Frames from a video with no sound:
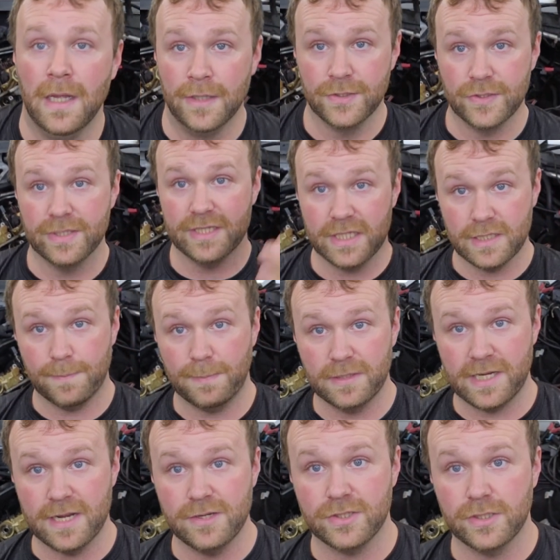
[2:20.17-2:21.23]
So this is a
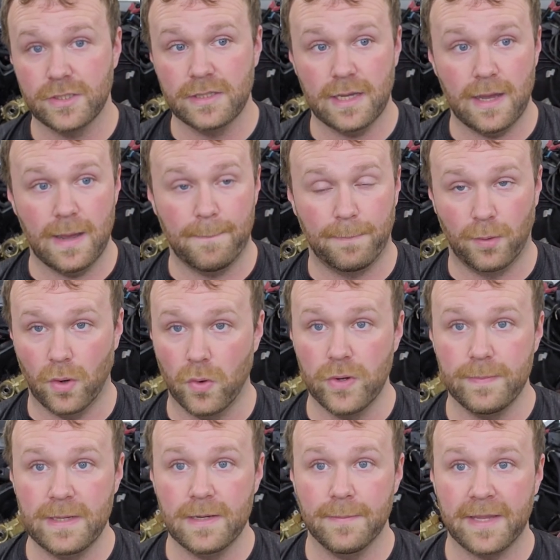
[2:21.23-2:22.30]
potential pro
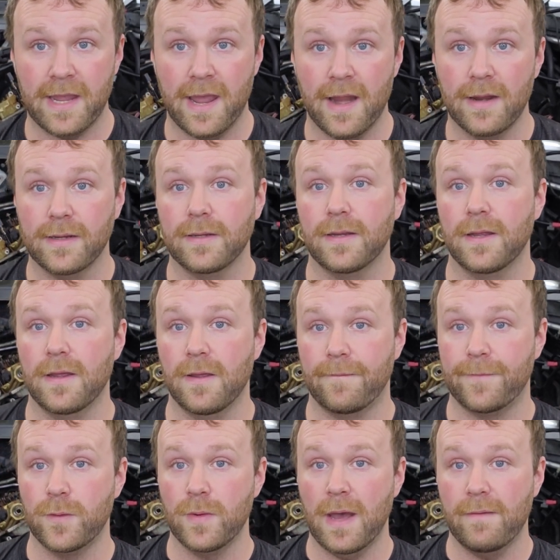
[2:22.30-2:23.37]
to being a mechanic.
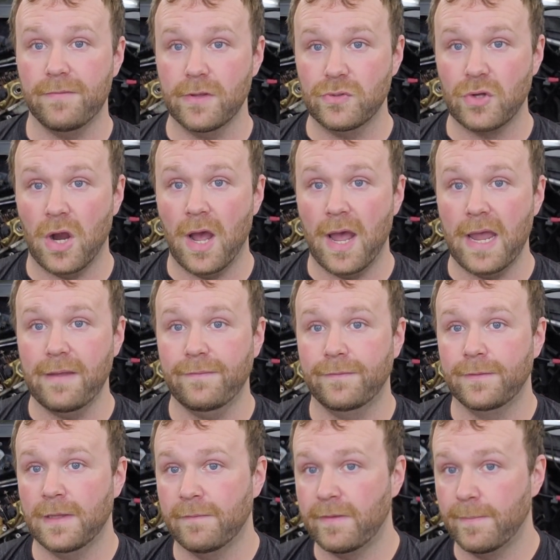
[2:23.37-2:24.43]
If you have the drive,
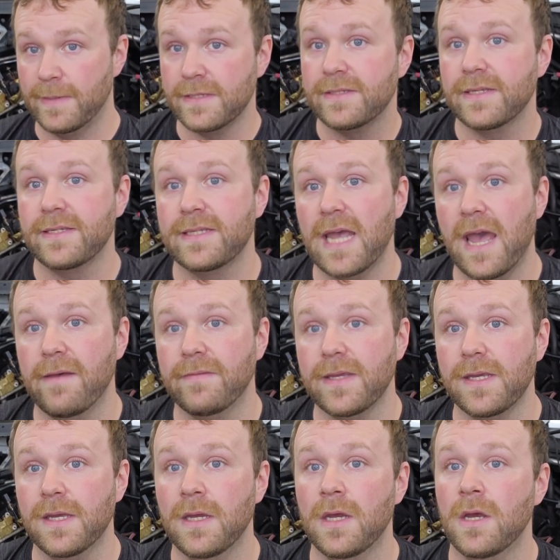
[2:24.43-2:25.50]
you have the business
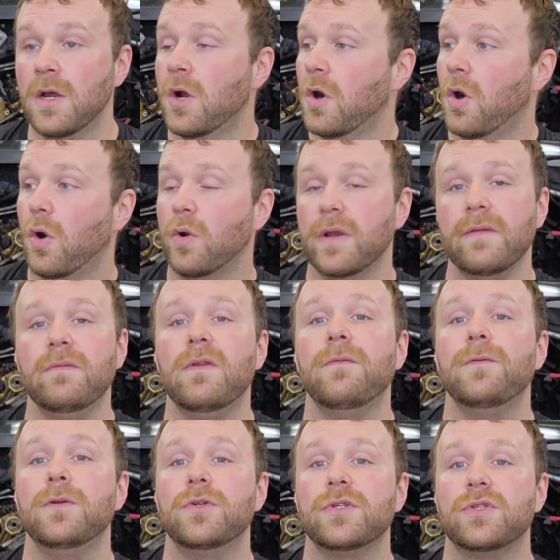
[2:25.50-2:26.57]
savvy, or even
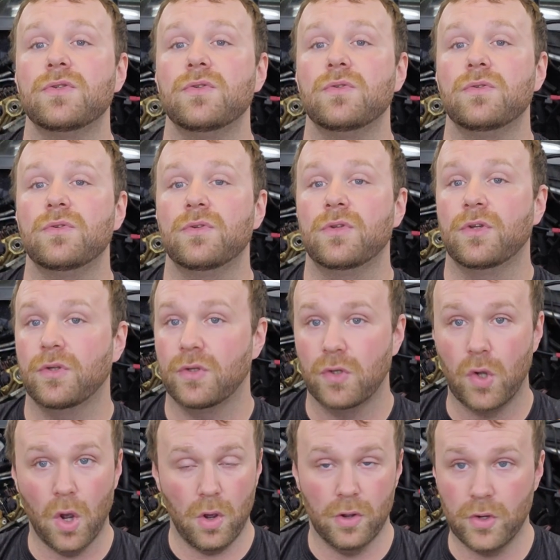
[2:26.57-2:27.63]
if you're just
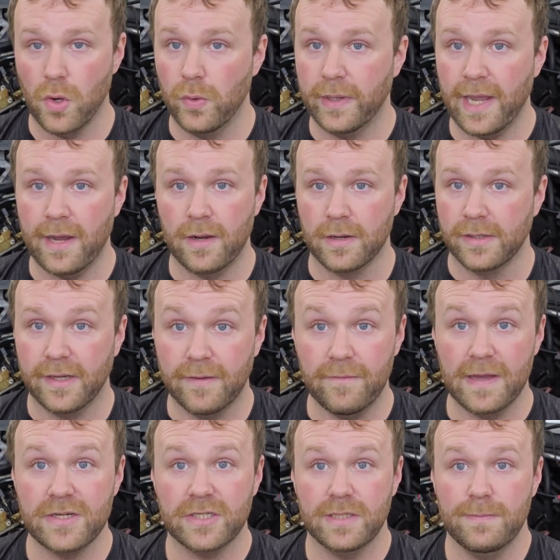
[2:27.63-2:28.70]
a go-getter, you can
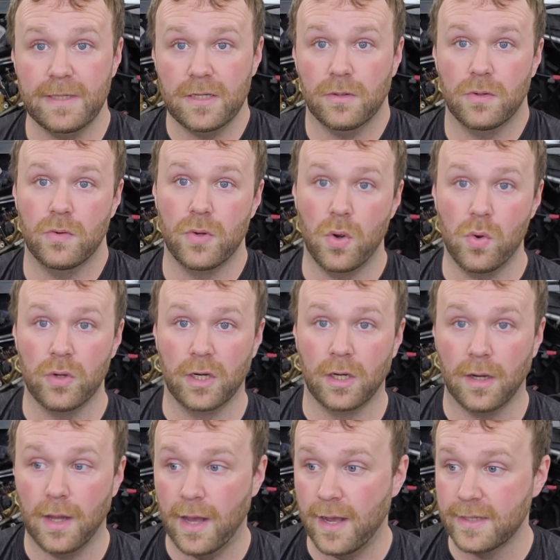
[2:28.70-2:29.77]
eventually be your own
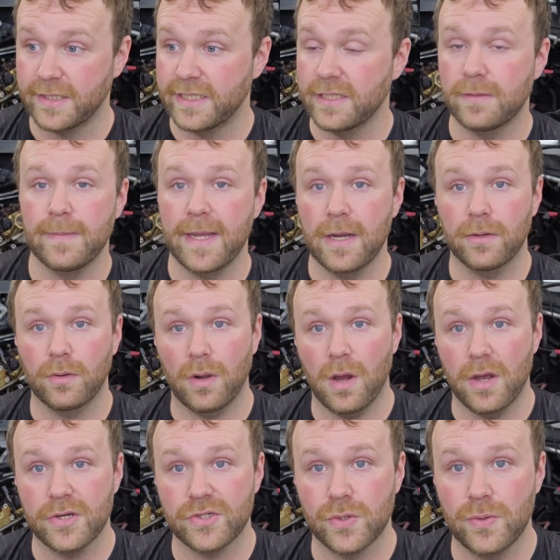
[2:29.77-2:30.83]
owner. Single man
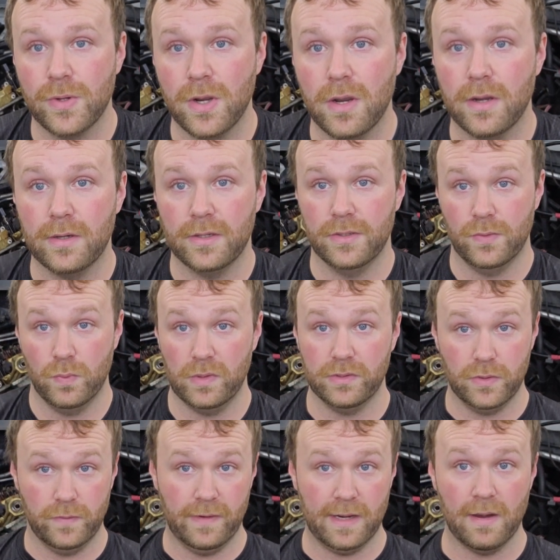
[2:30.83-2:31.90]
garage owner, you will
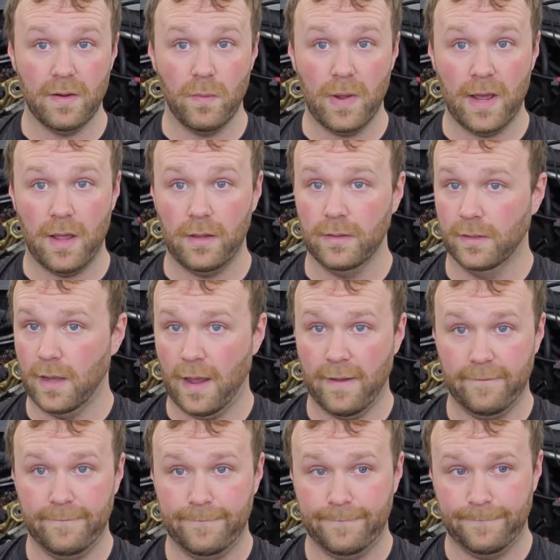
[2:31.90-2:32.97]
do very well.
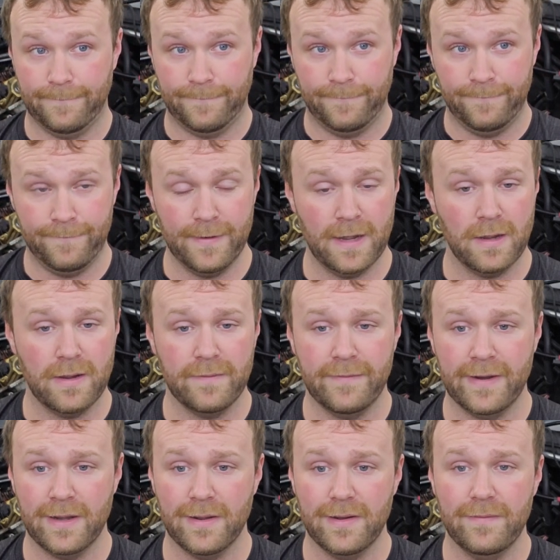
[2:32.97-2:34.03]
I've very,
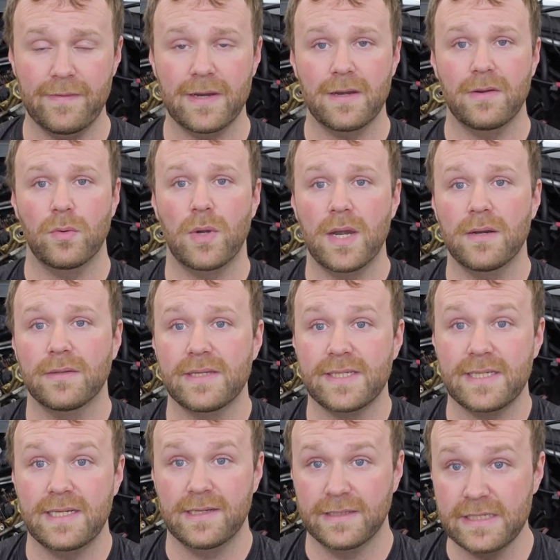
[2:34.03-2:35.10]
very, very rarely
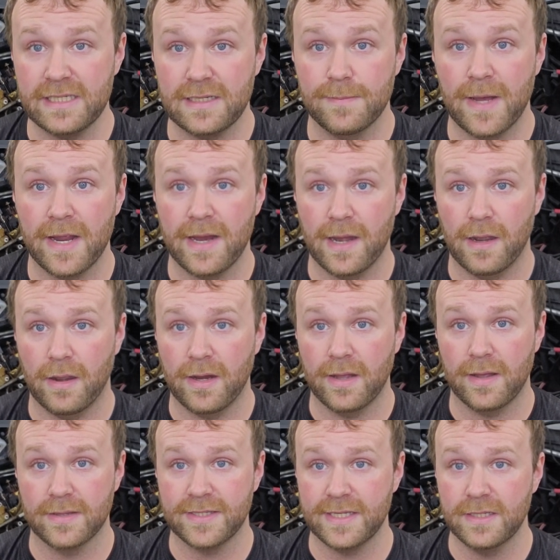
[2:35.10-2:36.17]
seen, at least in my
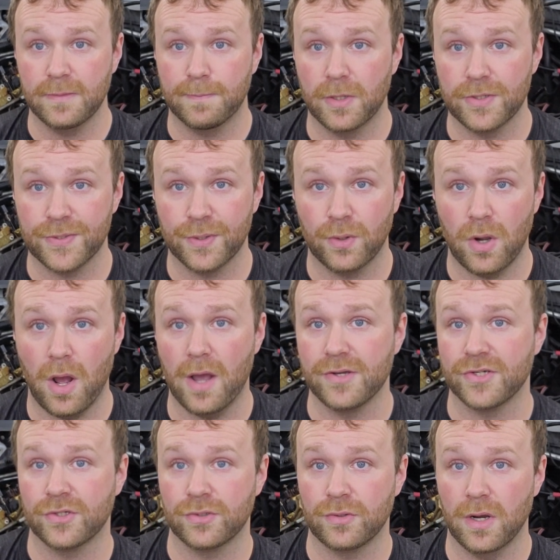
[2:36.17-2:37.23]
area, a single person
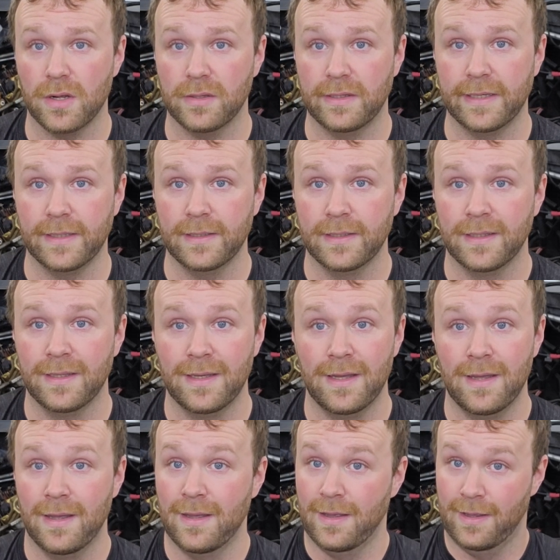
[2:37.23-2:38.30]
garage struggling.
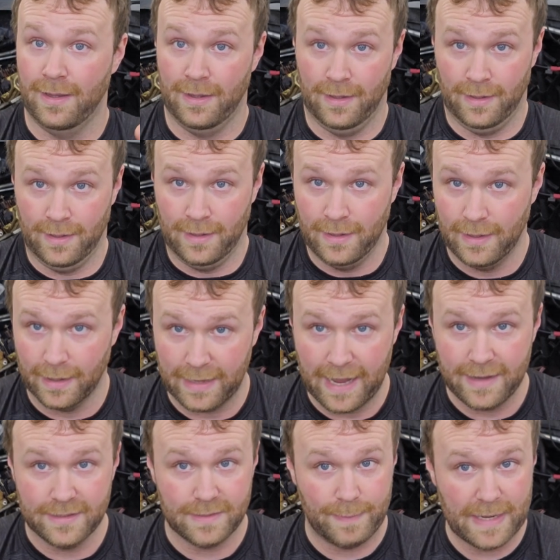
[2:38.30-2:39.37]

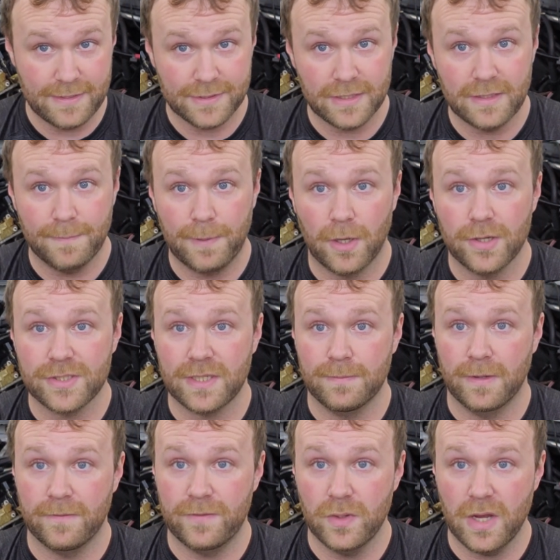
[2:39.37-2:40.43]
Again, it depends on the
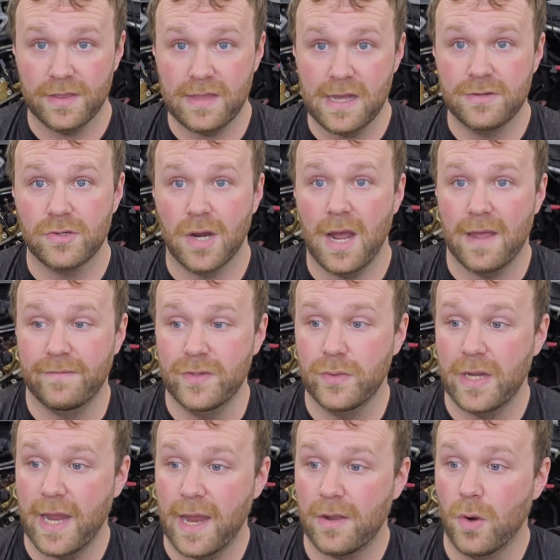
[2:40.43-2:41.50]
person, but if you got that drive,
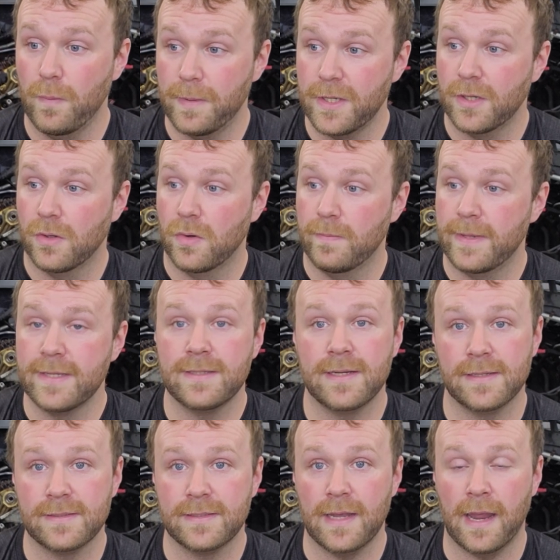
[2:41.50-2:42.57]
you can open your own
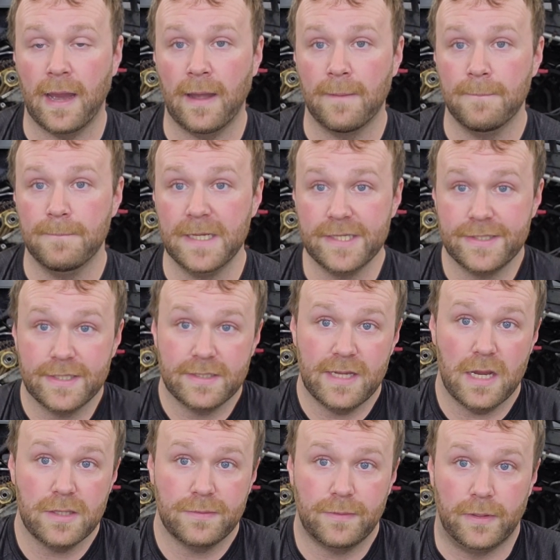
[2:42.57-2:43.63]
business and be
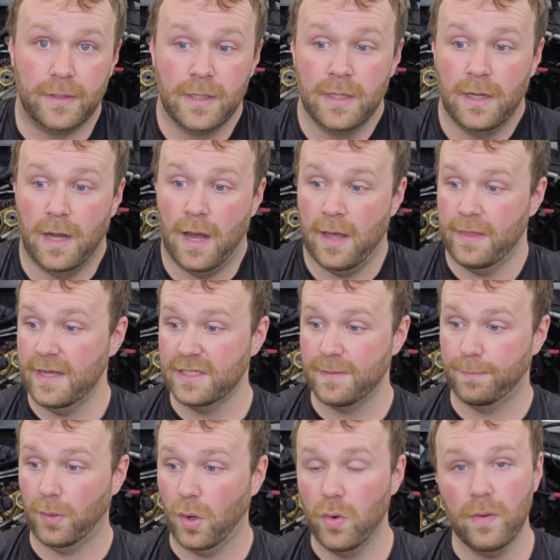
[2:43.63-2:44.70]
successful. That's
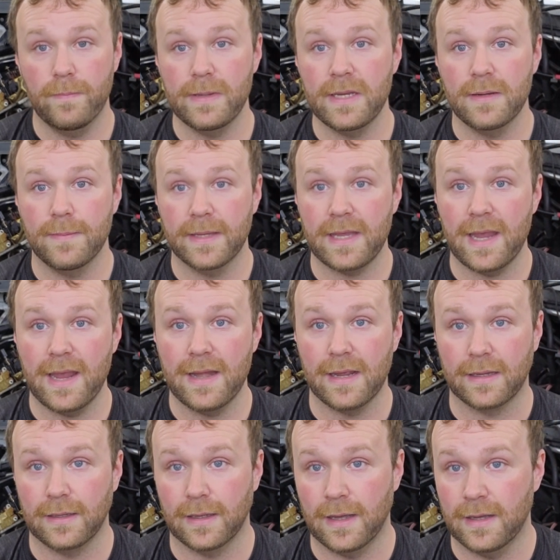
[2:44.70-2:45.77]
a pro of being a
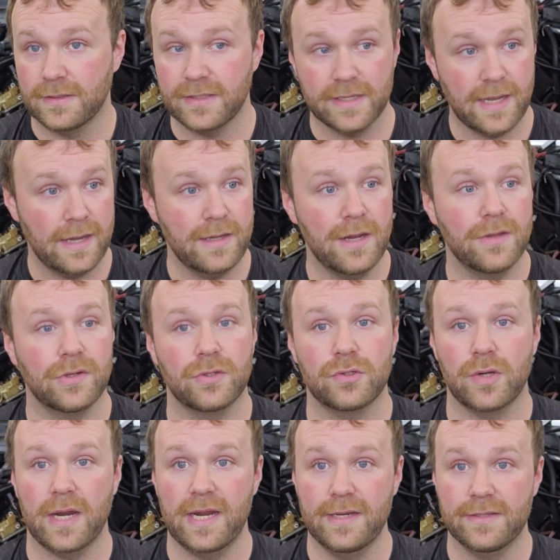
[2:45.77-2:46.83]
mechanic. It's like any other
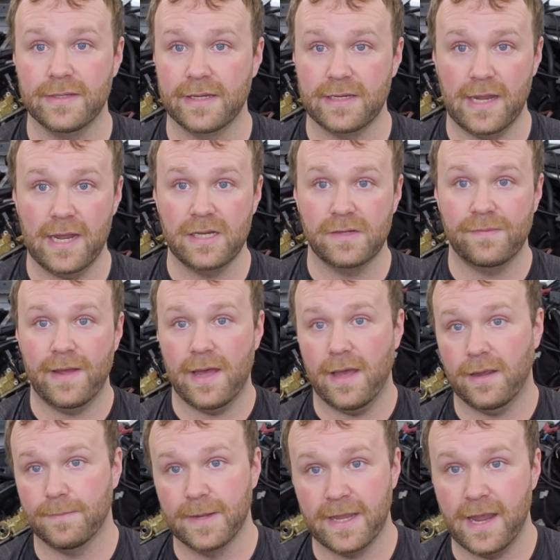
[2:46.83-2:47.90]
trades, like
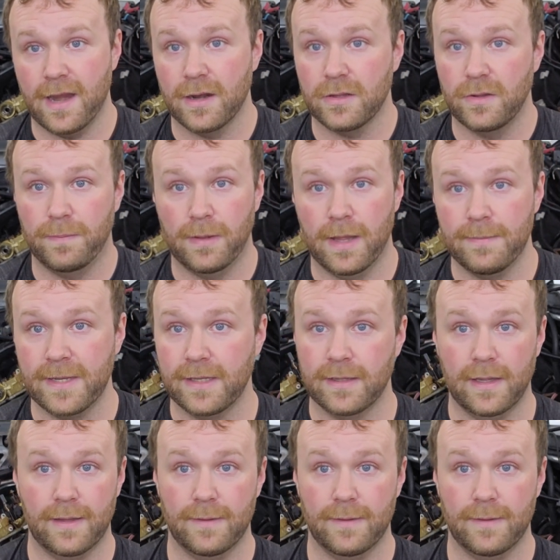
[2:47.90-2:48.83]
HVAC, mechanical, plumbing.